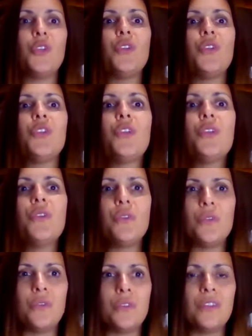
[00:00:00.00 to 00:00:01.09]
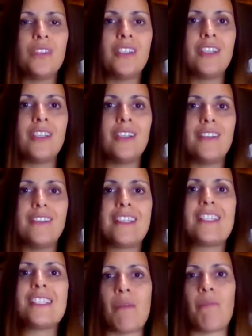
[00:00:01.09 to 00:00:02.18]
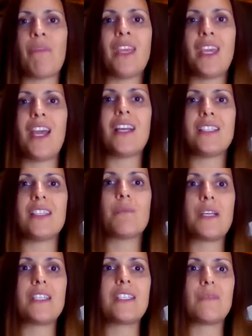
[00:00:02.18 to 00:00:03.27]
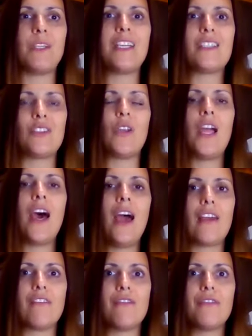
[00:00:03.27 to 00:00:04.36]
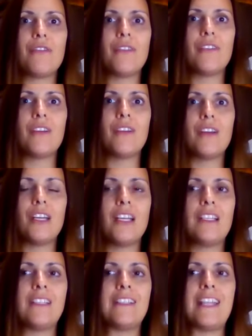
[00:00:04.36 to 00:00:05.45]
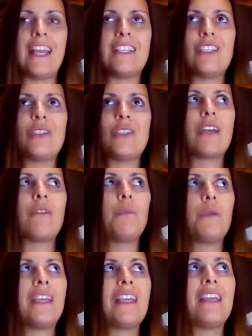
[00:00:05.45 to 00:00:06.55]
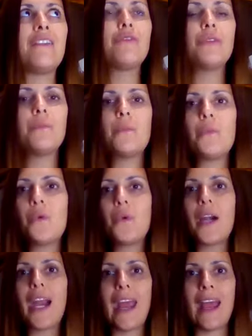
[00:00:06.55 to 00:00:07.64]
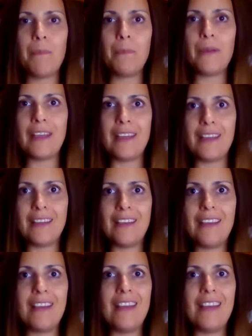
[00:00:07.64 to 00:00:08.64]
you knew that something else is possible as your life, that you can be even more happy,